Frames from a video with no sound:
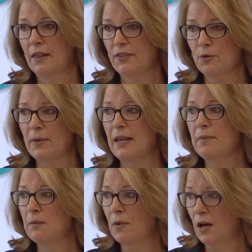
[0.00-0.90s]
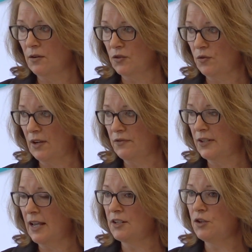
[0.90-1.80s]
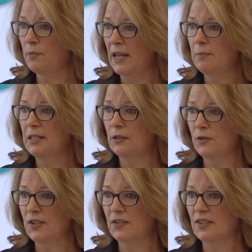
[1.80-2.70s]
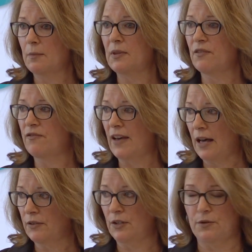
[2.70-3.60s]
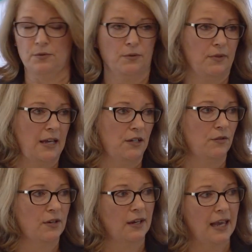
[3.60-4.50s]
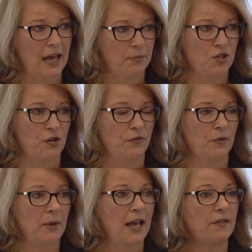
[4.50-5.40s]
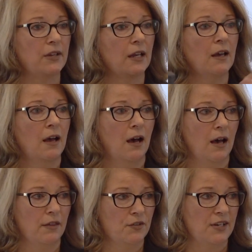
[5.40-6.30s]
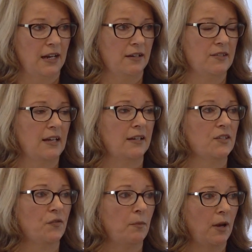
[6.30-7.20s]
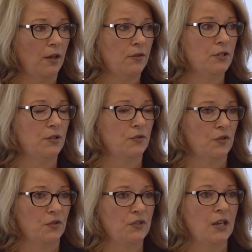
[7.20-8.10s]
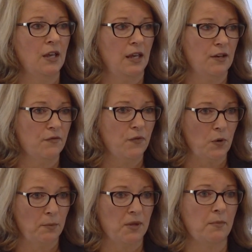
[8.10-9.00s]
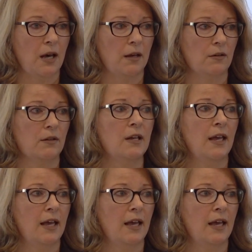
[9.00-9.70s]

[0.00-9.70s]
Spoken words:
there may be model drift, and you may be losing some of the value that you can capture from having other data sets from other users inform the model